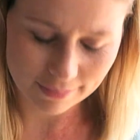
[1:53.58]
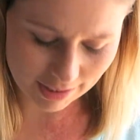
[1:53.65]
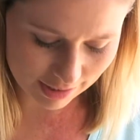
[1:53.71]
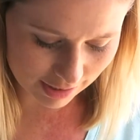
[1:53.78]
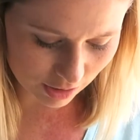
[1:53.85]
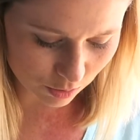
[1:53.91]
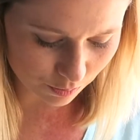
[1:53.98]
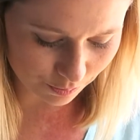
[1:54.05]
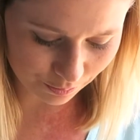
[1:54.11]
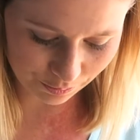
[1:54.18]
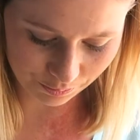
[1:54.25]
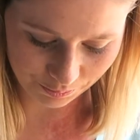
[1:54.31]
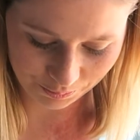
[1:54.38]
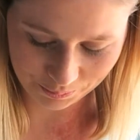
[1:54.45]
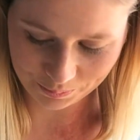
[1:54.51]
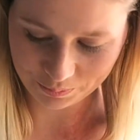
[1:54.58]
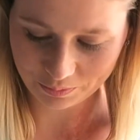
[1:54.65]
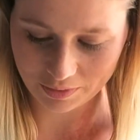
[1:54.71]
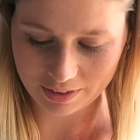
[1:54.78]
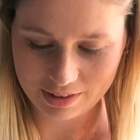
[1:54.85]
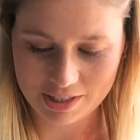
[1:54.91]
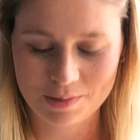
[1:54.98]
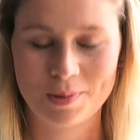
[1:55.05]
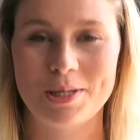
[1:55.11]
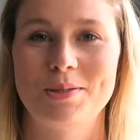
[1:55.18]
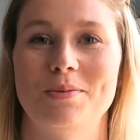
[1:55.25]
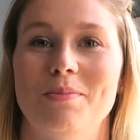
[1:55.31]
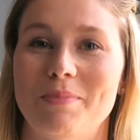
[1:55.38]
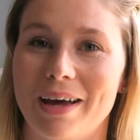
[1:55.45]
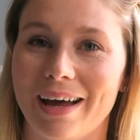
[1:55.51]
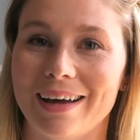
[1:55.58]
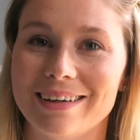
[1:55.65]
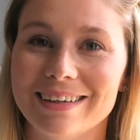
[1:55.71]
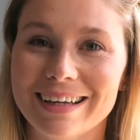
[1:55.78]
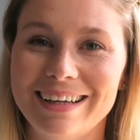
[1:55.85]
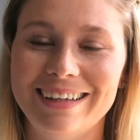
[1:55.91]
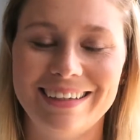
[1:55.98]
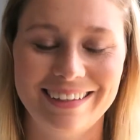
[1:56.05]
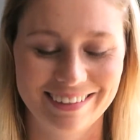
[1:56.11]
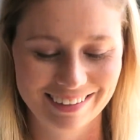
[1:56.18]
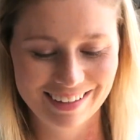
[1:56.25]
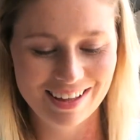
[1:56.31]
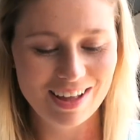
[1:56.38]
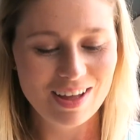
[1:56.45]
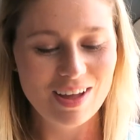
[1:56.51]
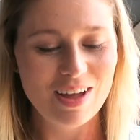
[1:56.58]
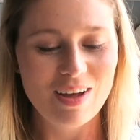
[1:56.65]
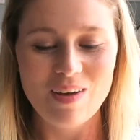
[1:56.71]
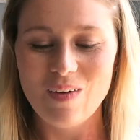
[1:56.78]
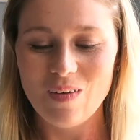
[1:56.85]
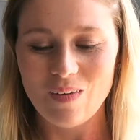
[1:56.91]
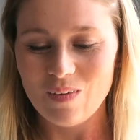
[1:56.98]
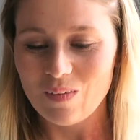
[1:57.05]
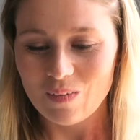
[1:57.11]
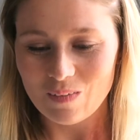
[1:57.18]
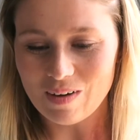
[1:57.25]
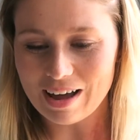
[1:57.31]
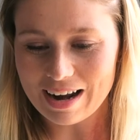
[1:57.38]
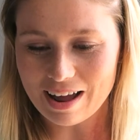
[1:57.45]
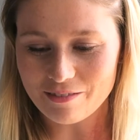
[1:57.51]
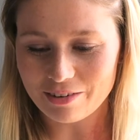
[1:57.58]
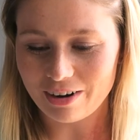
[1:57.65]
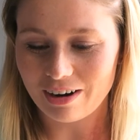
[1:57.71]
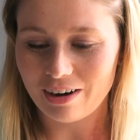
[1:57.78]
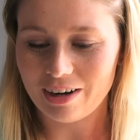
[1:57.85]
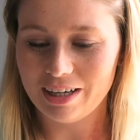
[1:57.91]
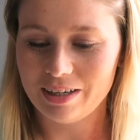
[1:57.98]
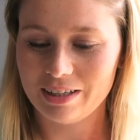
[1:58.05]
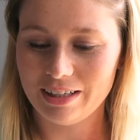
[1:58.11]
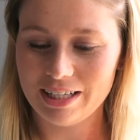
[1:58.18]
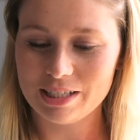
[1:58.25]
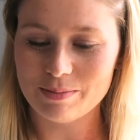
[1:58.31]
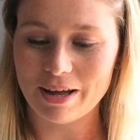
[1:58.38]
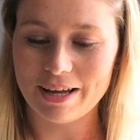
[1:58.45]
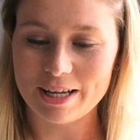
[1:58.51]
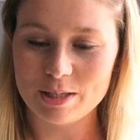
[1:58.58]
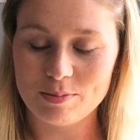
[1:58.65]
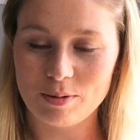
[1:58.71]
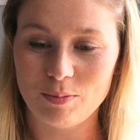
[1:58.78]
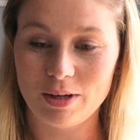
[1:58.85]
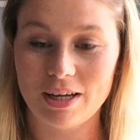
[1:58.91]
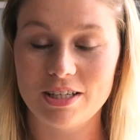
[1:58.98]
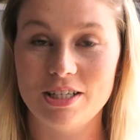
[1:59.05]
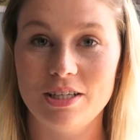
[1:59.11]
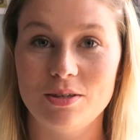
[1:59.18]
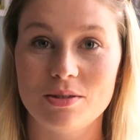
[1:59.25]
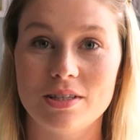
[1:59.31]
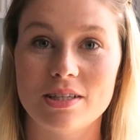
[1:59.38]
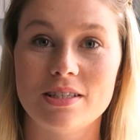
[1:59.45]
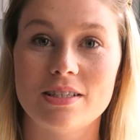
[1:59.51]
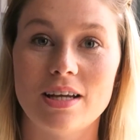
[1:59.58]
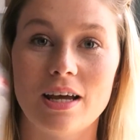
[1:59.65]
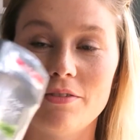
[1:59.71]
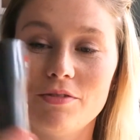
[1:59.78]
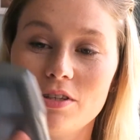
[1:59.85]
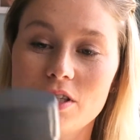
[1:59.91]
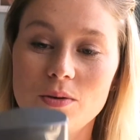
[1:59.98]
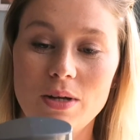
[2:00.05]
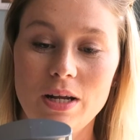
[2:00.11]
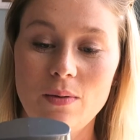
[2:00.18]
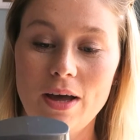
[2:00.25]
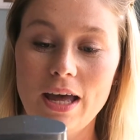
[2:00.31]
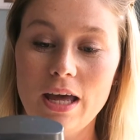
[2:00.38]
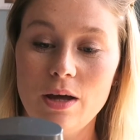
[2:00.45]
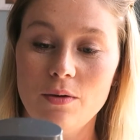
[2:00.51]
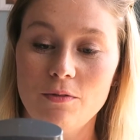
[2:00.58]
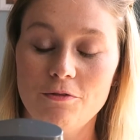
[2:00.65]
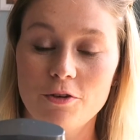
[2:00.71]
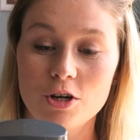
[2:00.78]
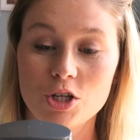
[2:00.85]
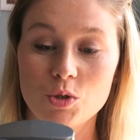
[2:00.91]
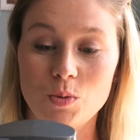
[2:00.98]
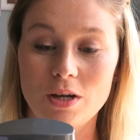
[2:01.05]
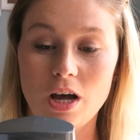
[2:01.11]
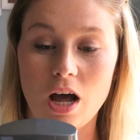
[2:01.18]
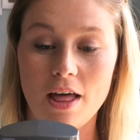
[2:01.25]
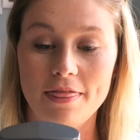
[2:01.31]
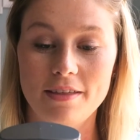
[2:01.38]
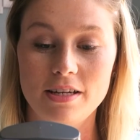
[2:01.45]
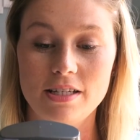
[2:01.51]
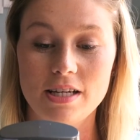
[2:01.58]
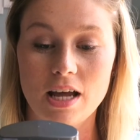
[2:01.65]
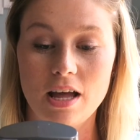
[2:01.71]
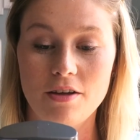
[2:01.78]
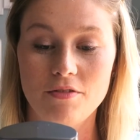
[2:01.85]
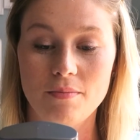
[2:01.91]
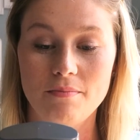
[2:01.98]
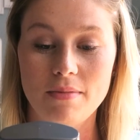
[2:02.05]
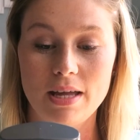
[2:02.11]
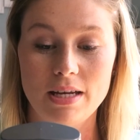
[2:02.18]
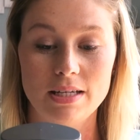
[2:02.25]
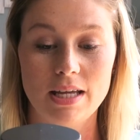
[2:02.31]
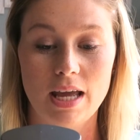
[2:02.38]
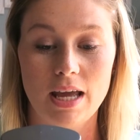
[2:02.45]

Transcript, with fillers: This makes me mad. Whatever, at least my husband will get to use this stuff. So anyway, first we got the Dove Men